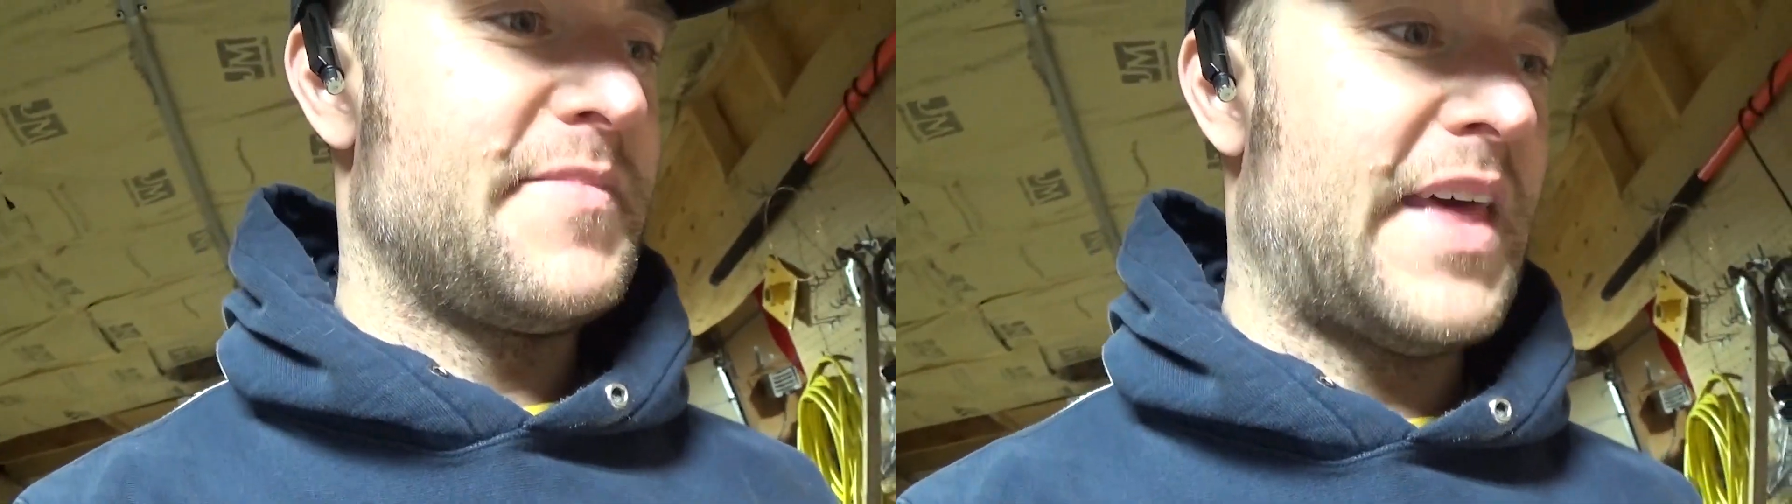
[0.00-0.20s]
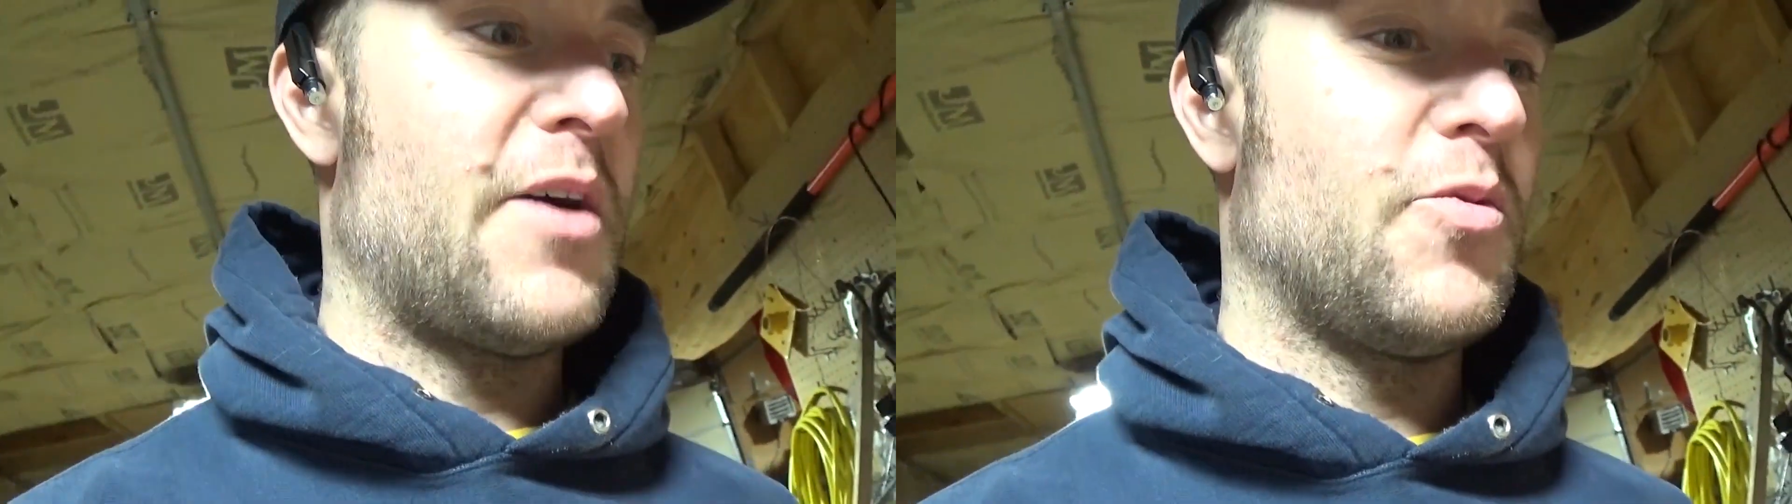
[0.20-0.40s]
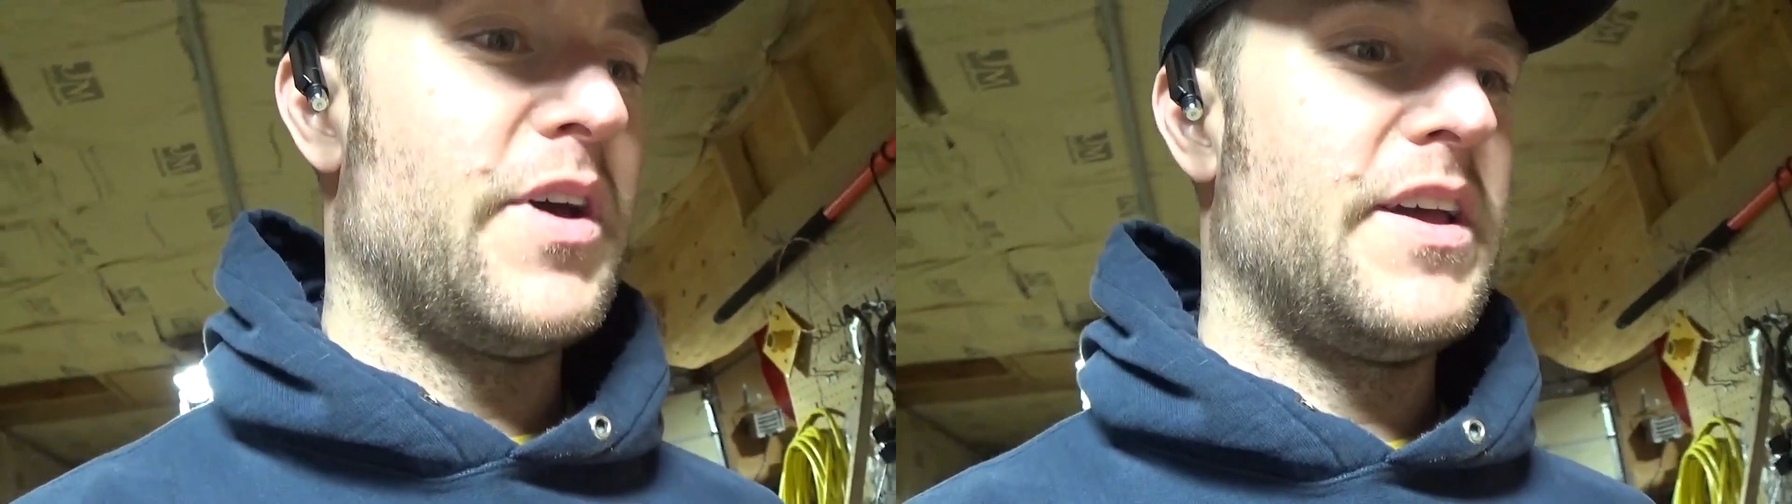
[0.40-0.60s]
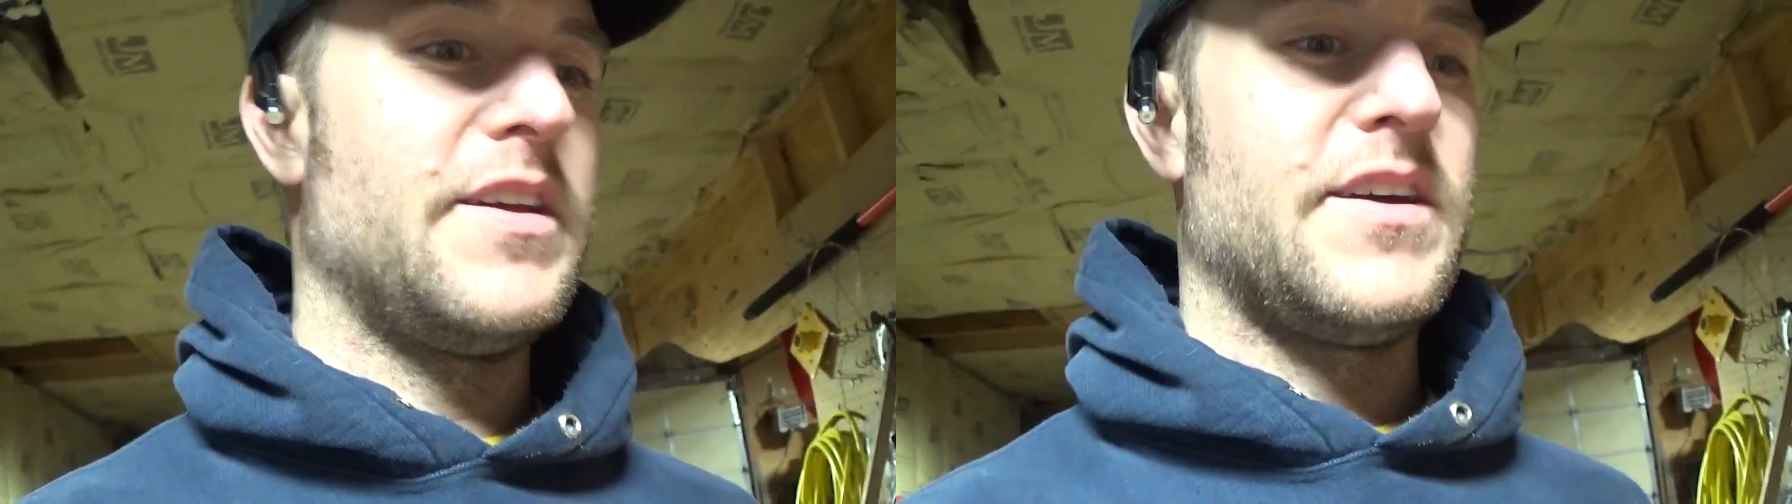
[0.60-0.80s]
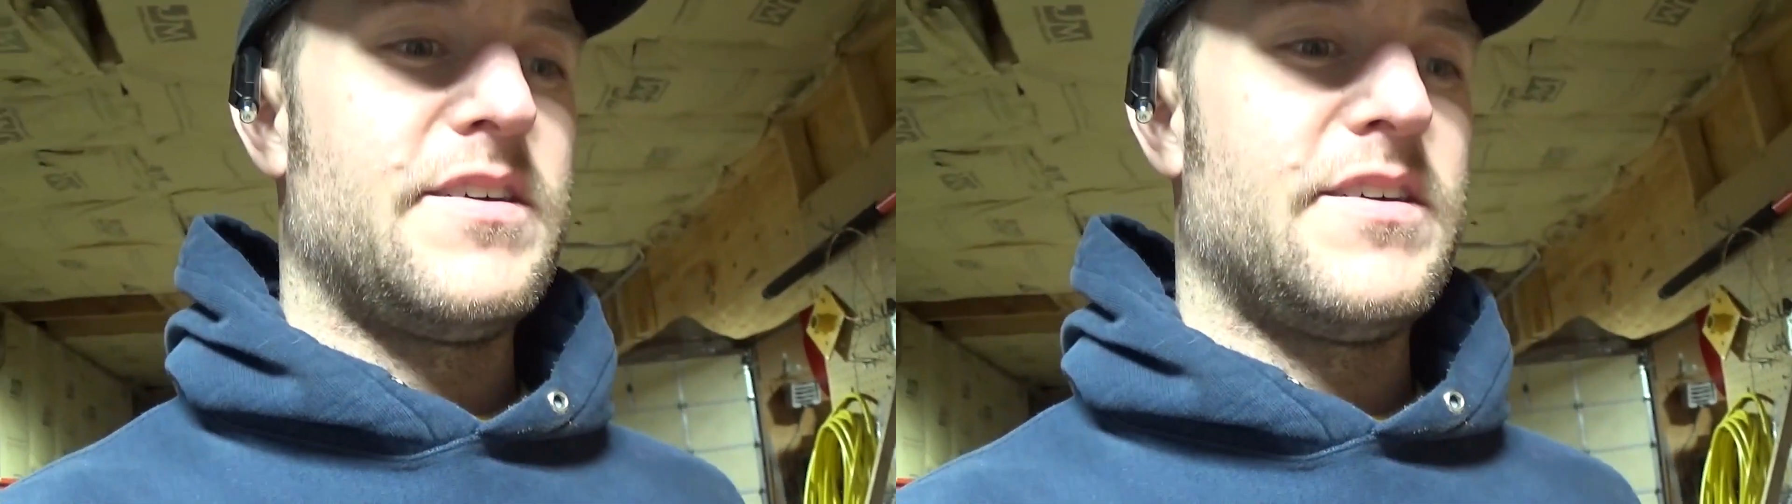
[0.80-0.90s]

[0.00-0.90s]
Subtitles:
That way,